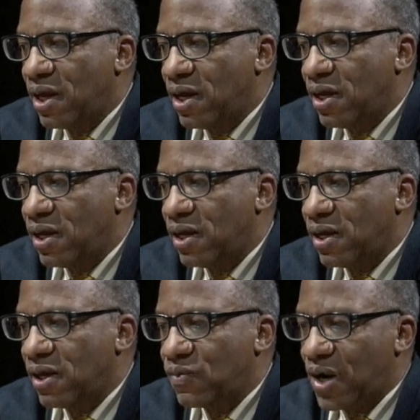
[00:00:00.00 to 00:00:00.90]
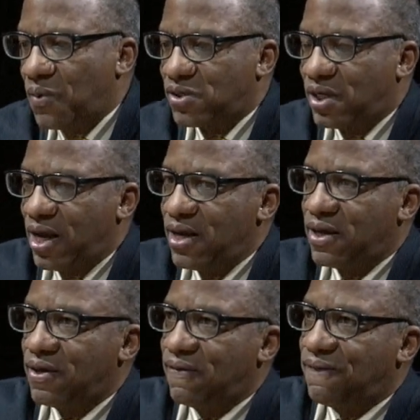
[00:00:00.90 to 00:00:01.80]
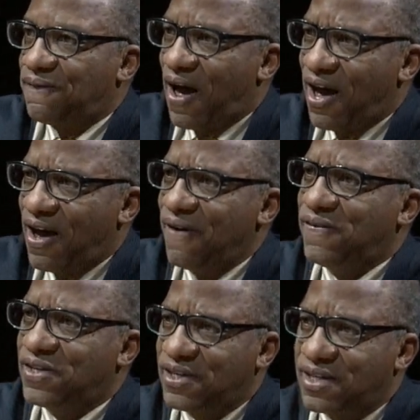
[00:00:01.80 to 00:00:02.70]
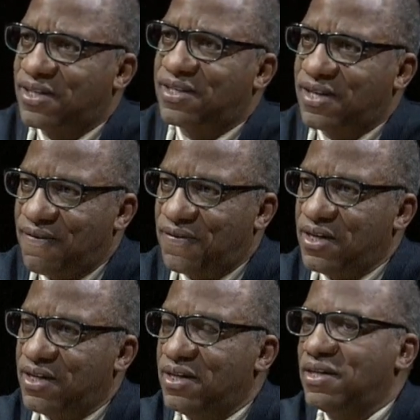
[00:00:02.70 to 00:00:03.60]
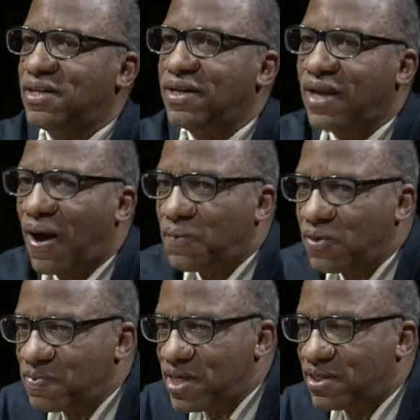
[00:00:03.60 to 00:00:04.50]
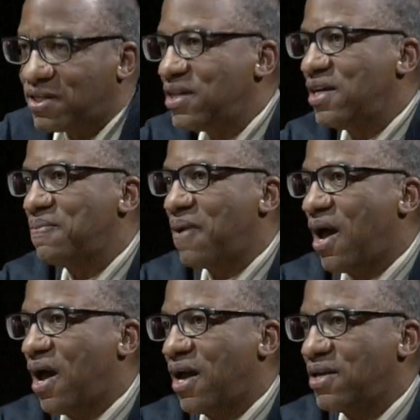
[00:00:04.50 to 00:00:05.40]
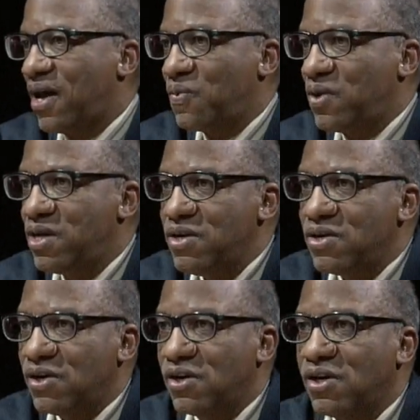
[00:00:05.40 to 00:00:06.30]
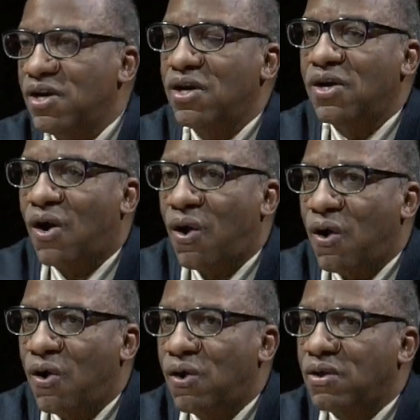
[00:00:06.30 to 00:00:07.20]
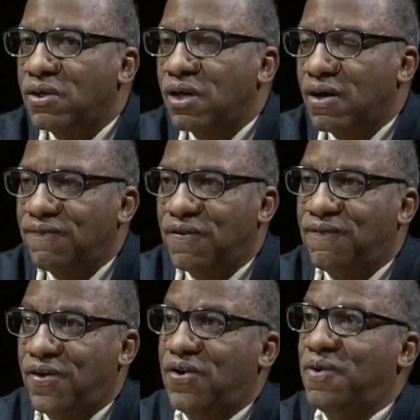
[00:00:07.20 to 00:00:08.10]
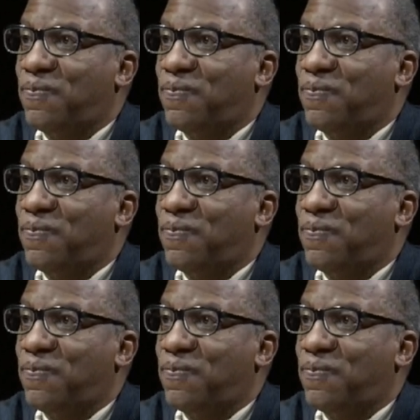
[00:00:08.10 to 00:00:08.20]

uh, when I was like five, six, seven, I would be sitting by and I would hear all of the very